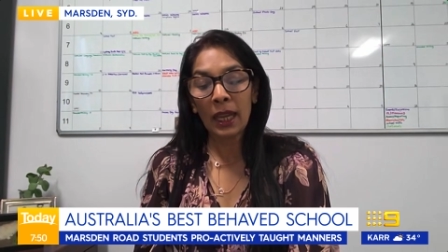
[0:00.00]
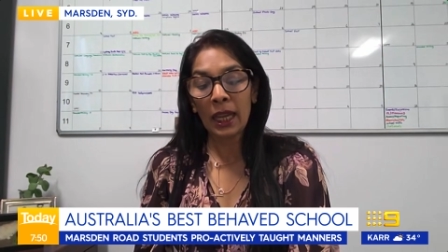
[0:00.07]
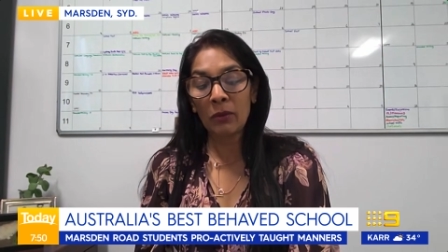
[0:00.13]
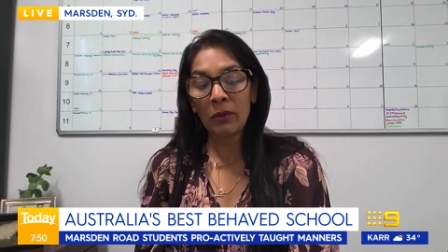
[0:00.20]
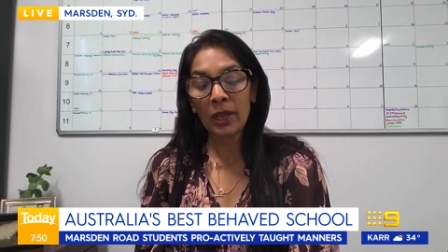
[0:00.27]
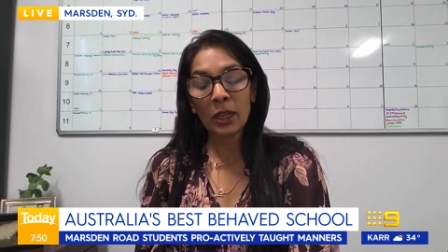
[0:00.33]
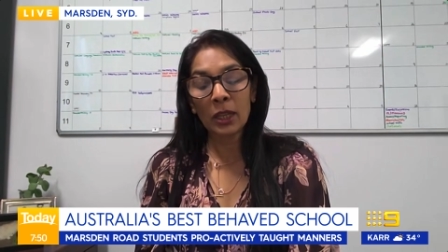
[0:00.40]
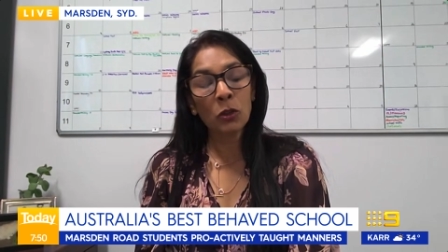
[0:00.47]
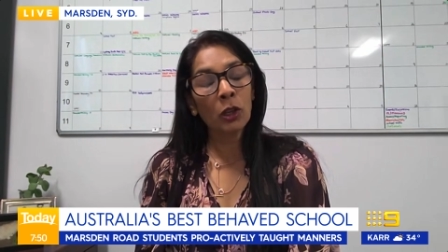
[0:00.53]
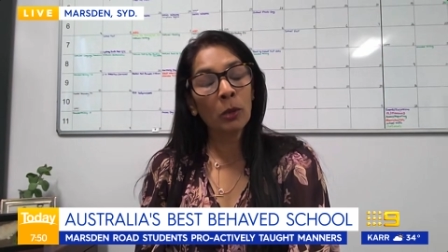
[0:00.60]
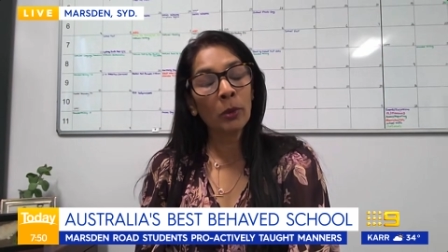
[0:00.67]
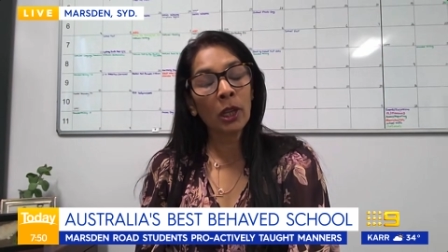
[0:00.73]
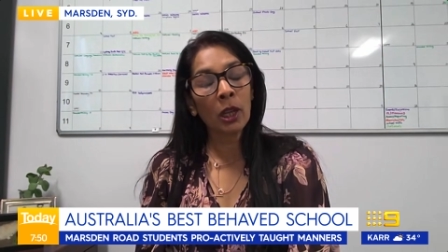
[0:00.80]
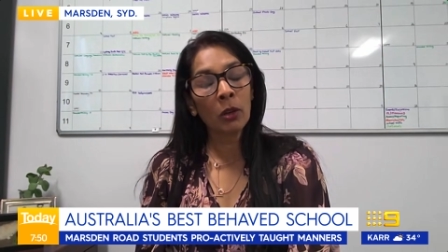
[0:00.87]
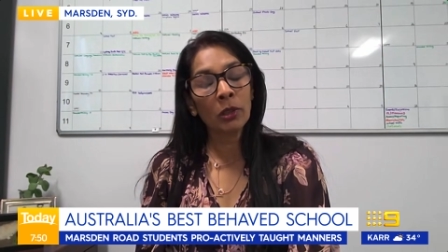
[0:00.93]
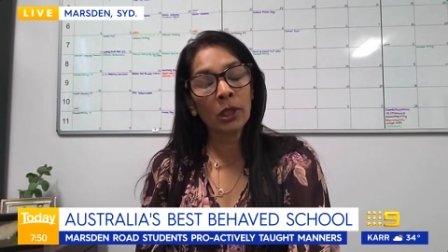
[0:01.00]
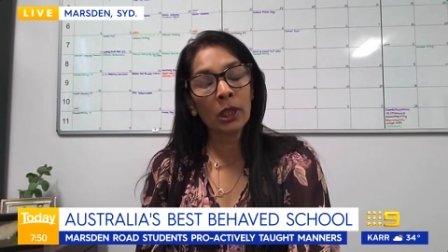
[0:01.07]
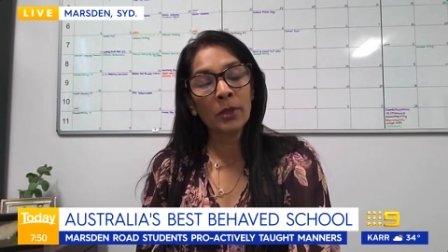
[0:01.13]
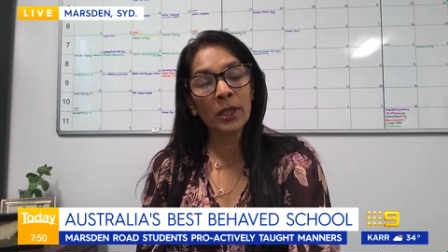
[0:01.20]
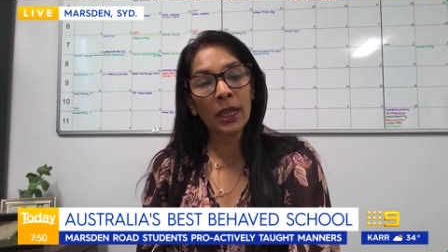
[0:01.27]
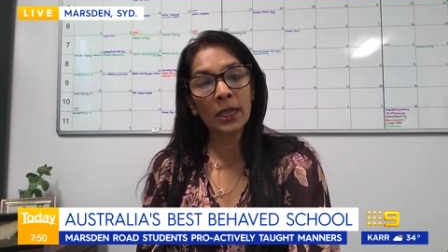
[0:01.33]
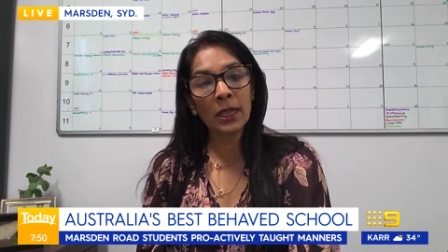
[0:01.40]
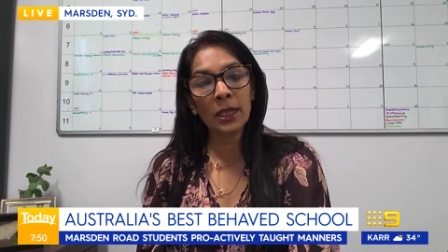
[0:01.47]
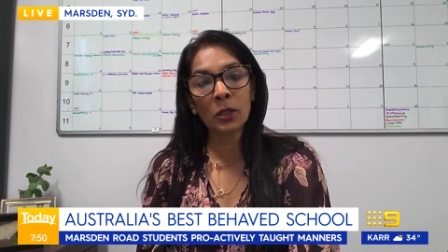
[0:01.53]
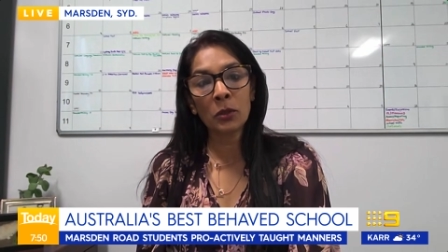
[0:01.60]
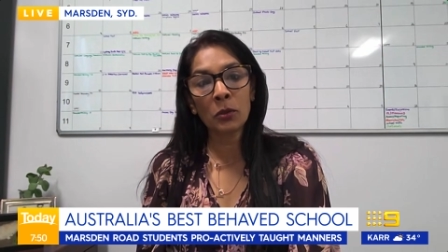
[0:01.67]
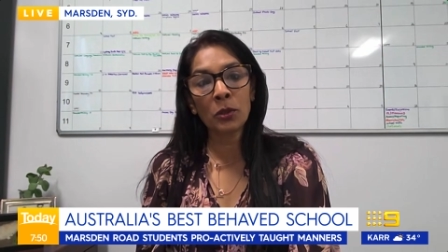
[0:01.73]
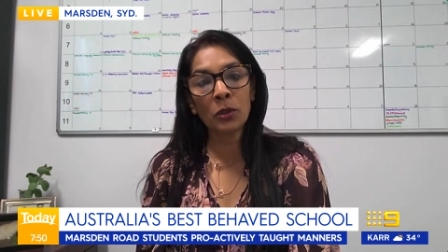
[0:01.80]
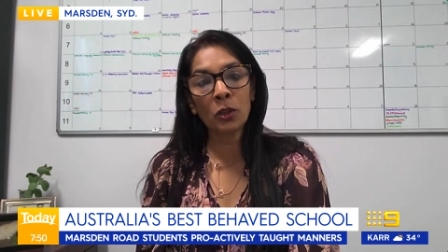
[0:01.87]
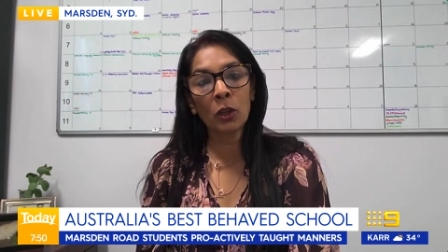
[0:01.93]
And when I talk about outcomes, I
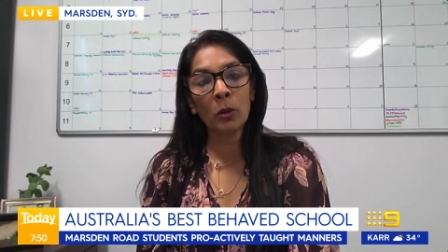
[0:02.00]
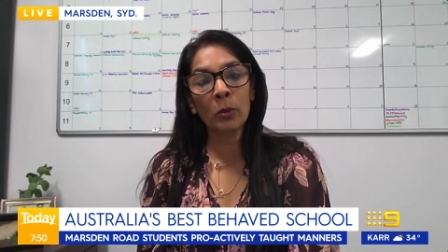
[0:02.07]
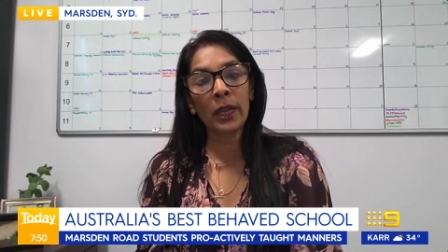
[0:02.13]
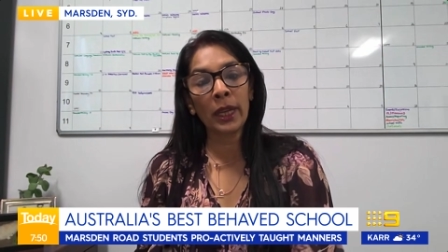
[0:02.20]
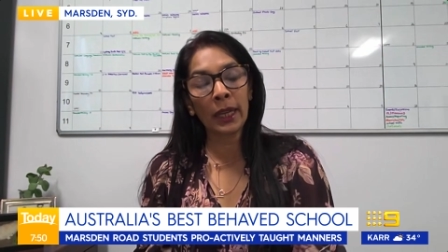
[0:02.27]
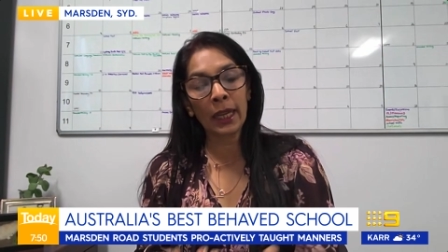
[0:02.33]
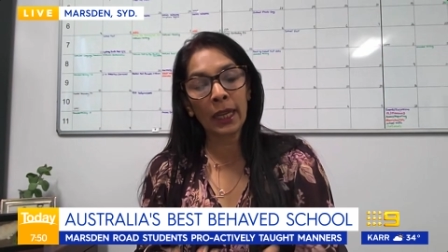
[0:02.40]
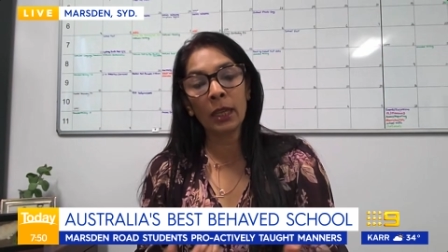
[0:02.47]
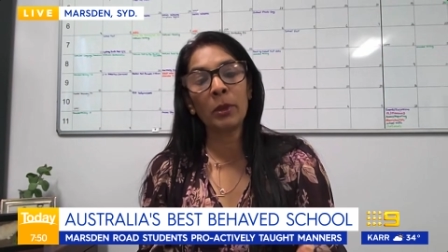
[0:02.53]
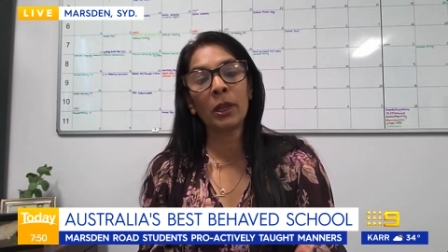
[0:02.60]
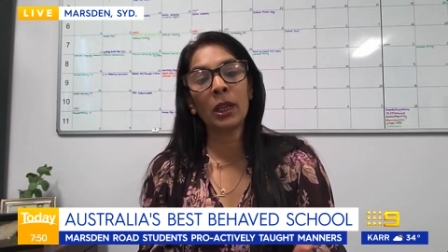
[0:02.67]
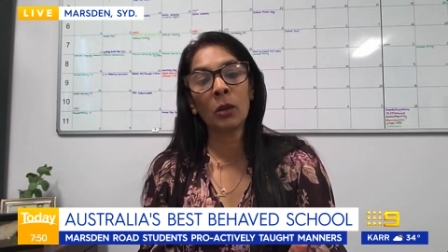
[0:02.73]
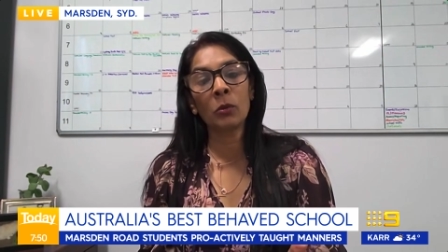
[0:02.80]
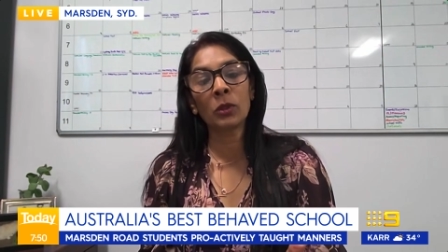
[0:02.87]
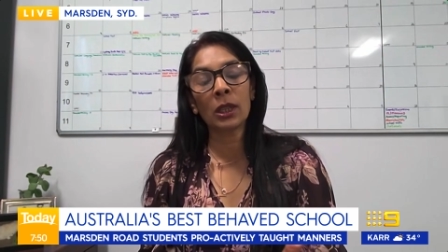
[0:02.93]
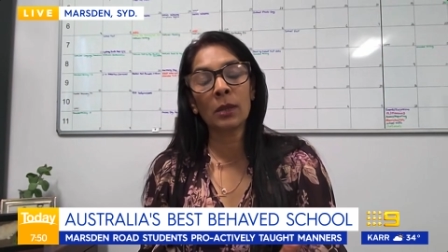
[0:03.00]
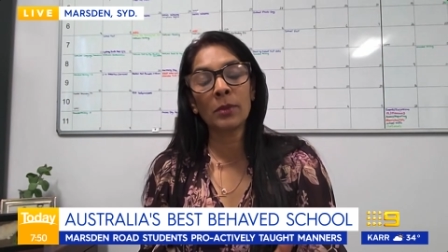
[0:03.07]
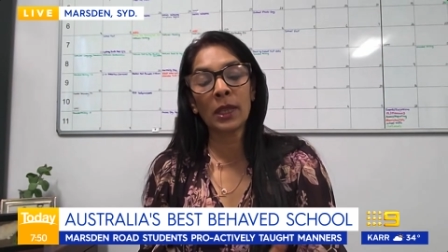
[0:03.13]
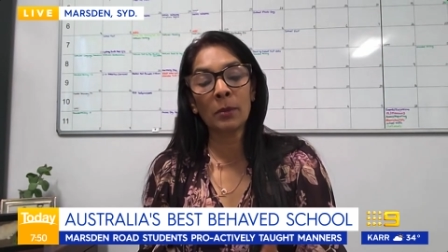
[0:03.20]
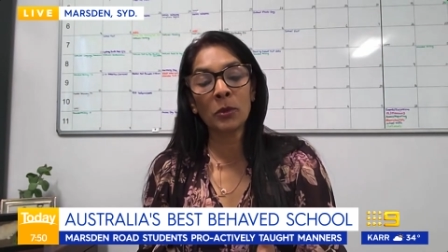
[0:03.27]
just don't talk about academic outcomes.